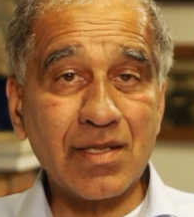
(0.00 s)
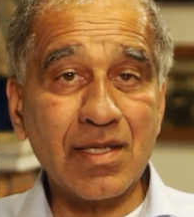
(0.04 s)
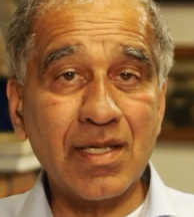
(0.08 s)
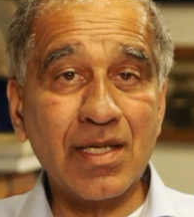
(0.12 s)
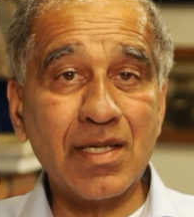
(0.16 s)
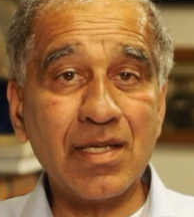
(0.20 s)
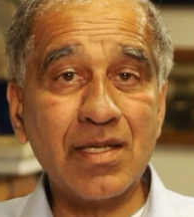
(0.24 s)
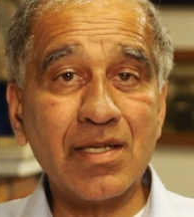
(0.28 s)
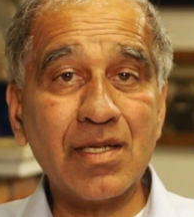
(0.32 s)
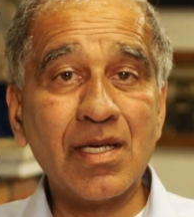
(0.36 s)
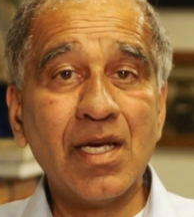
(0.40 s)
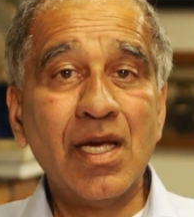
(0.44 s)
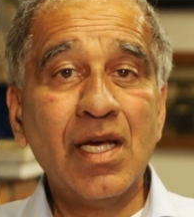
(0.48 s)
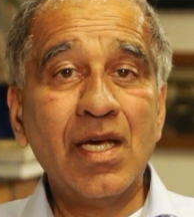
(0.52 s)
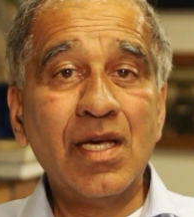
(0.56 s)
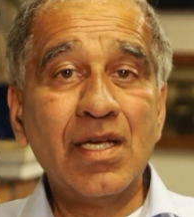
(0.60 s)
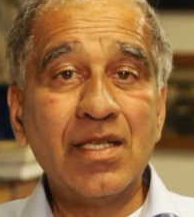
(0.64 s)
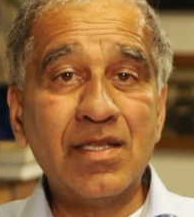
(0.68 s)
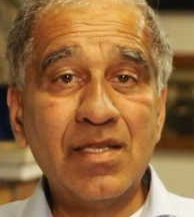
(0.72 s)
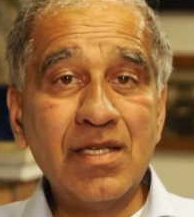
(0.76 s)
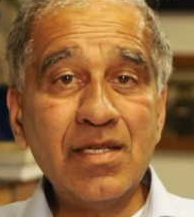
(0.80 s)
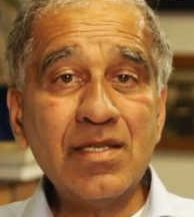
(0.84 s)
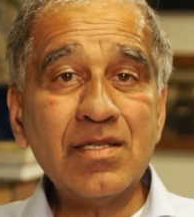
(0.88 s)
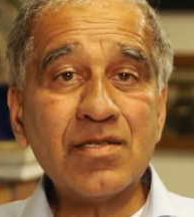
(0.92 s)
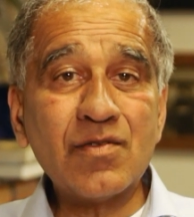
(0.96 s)
And
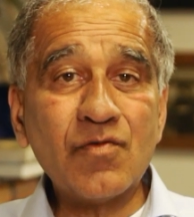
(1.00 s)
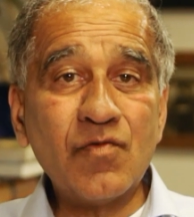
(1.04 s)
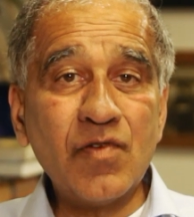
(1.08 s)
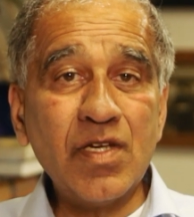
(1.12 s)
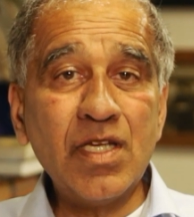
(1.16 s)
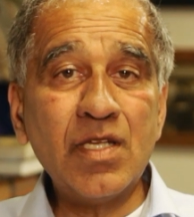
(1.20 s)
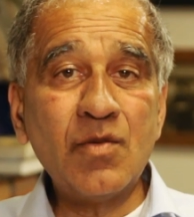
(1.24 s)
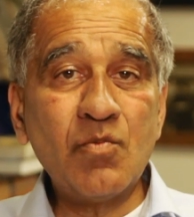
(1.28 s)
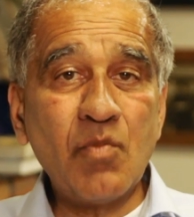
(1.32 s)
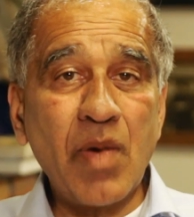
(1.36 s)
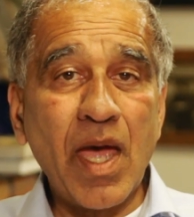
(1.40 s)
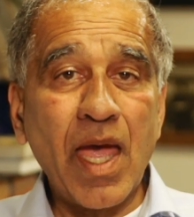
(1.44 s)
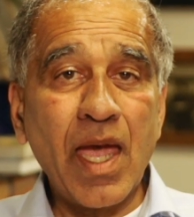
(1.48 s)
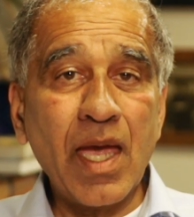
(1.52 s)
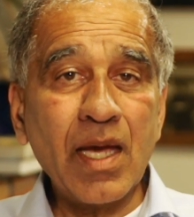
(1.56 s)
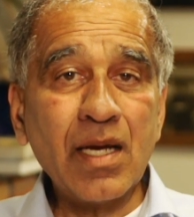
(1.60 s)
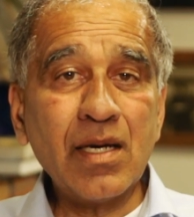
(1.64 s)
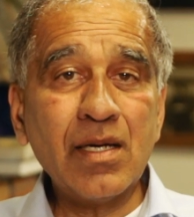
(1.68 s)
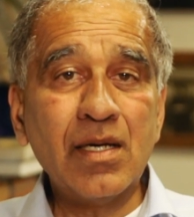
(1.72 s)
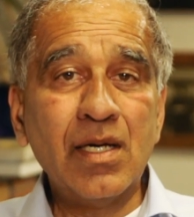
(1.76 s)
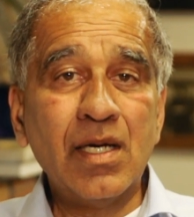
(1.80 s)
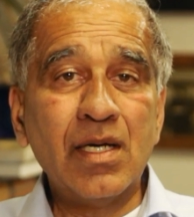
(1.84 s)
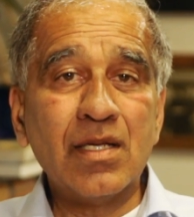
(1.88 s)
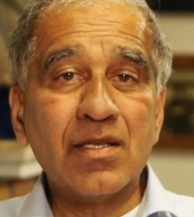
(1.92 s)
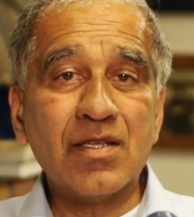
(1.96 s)
this
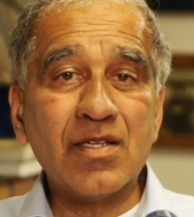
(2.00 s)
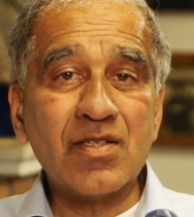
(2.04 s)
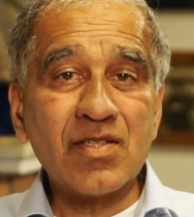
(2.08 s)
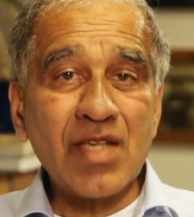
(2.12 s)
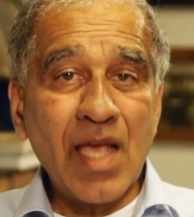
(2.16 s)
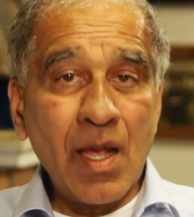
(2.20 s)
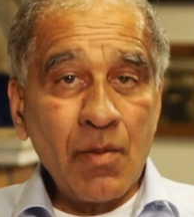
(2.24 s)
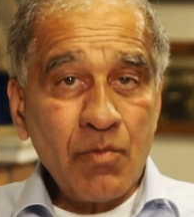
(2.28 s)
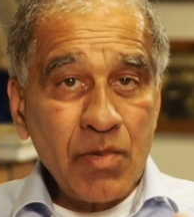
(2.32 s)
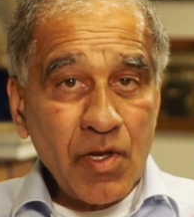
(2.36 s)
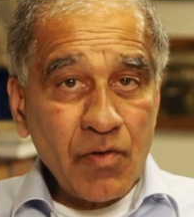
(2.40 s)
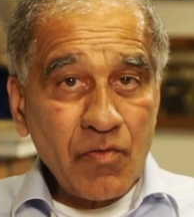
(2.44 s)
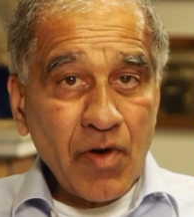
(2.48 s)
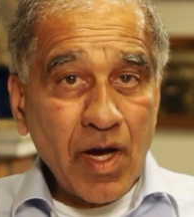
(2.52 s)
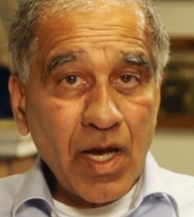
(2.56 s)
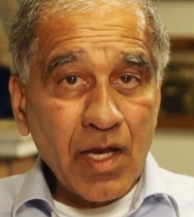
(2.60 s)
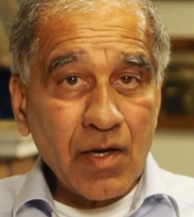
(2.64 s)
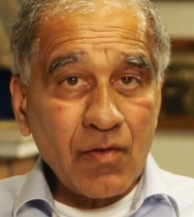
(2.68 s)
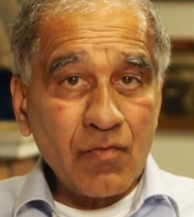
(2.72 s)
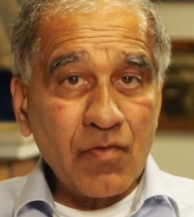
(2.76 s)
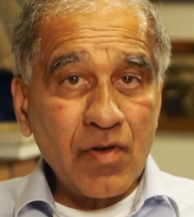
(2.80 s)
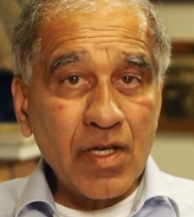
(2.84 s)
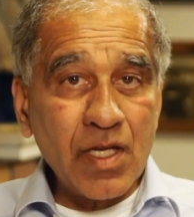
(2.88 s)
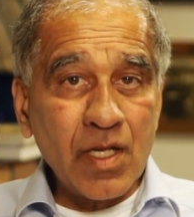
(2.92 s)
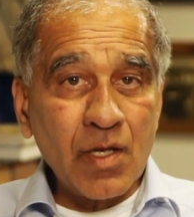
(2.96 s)
feedback, this
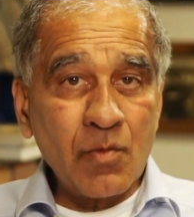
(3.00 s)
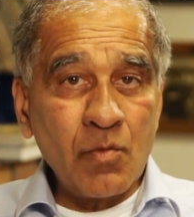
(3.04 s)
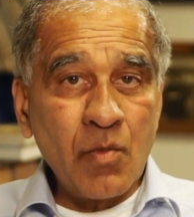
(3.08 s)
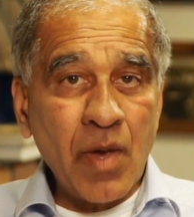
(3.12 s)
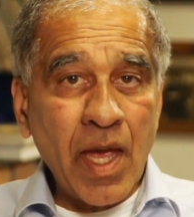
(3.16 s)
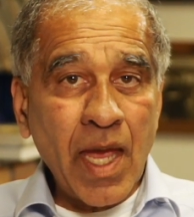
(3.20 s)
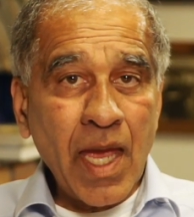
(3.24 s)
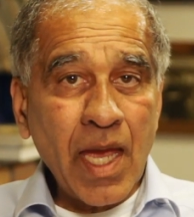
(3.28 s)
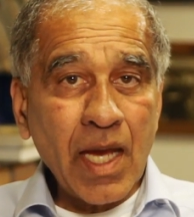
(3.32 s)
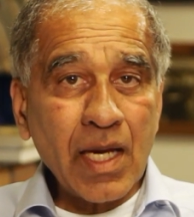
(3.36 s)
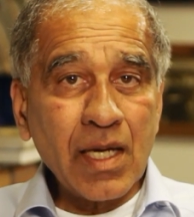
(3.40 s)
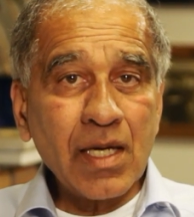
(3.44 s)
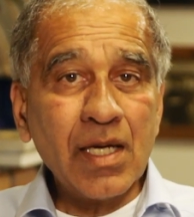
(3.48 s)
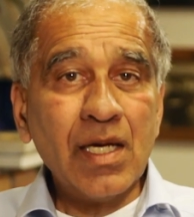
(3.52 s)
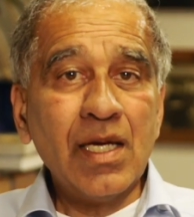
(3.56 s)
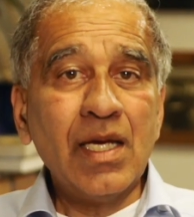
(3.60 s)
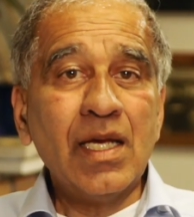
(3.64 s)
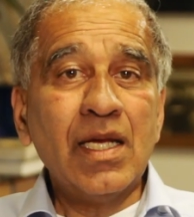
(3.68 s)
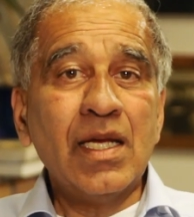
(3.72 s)
amplifying feedback,